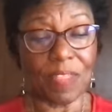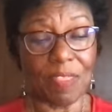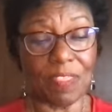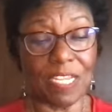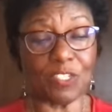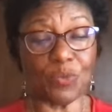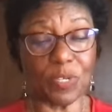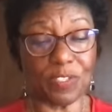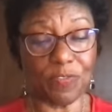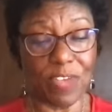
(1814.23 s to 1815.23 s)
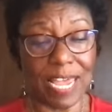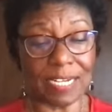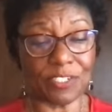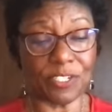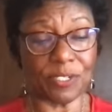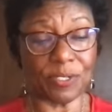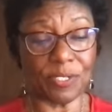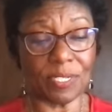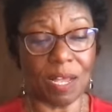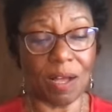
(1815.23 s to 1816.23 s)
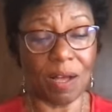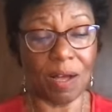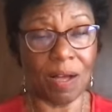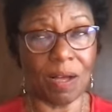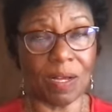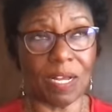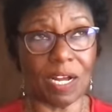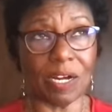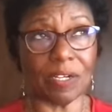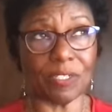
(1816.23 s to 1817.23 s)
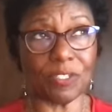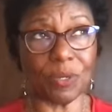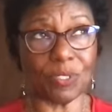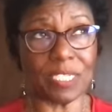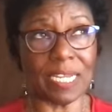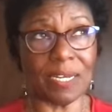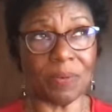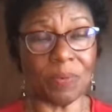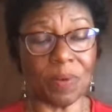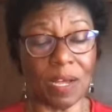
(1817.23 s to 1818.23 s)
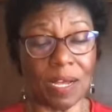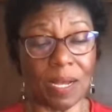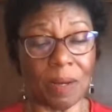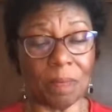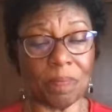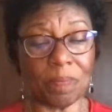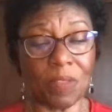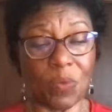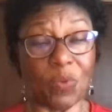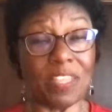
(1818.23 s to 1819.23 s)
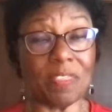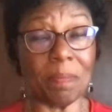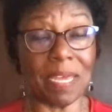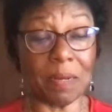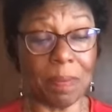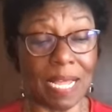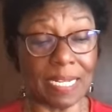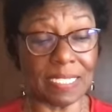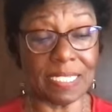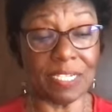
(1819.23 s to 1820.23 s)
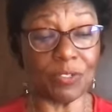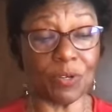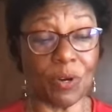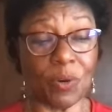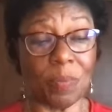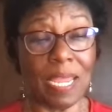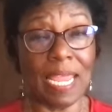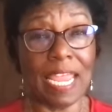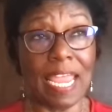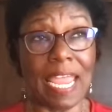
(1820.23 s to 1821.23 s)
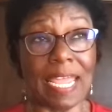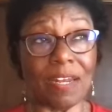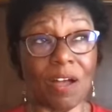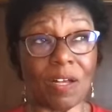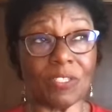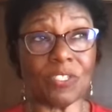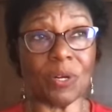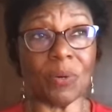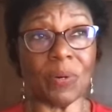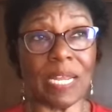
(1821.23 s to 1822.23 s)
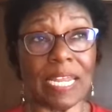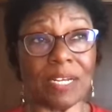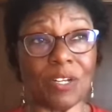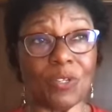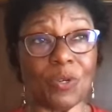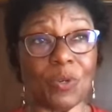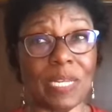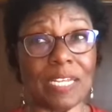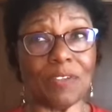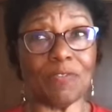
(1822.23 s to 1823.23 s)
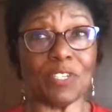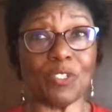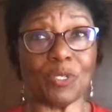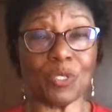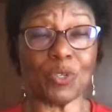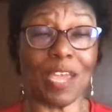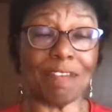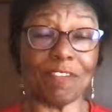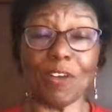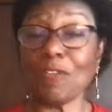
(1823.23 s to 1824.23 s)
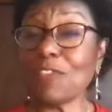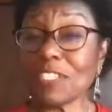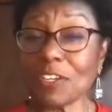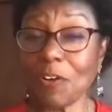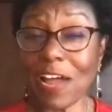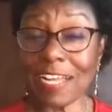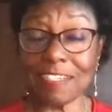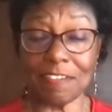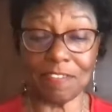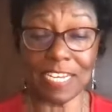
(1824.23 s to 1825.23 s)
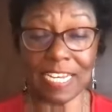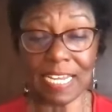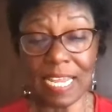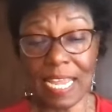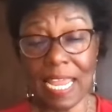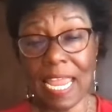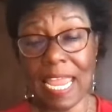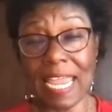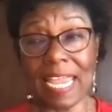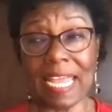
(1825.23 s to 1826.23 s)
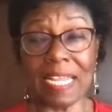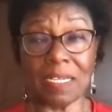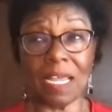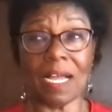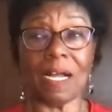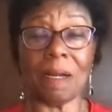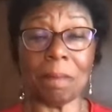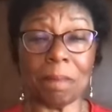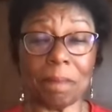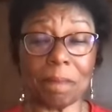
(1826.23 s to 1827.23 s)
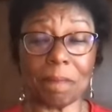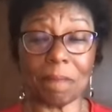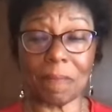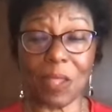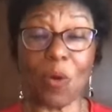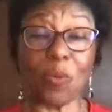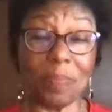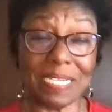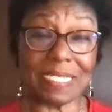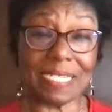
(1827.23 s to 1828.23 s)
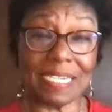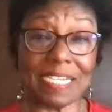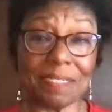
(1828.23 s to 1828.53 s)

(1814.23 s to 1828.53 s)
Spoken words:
These risk factors all are associated with the metabolic syndrome and also include individuals who have low physical activity and obesity.